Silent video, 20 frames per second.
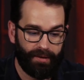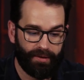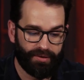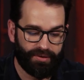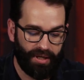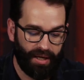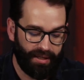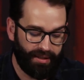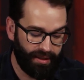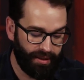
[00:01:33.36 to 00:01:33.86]

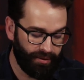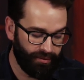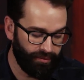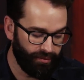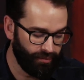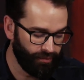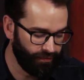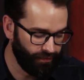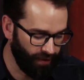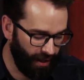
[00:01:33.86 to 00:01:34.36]
You're
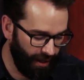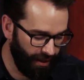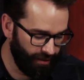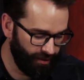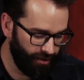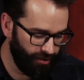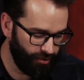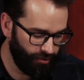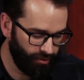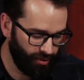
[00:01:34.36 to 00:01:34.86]
taking
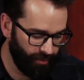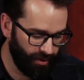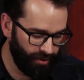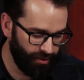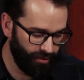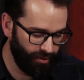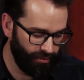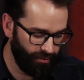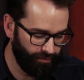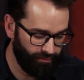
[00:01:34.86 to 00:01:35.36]
violent
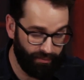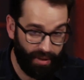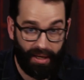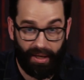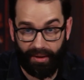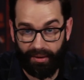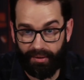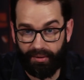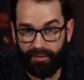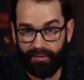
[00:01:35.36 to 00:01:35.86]
criminal
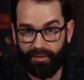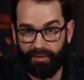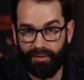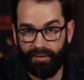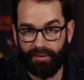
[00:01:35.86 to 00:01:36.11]
men,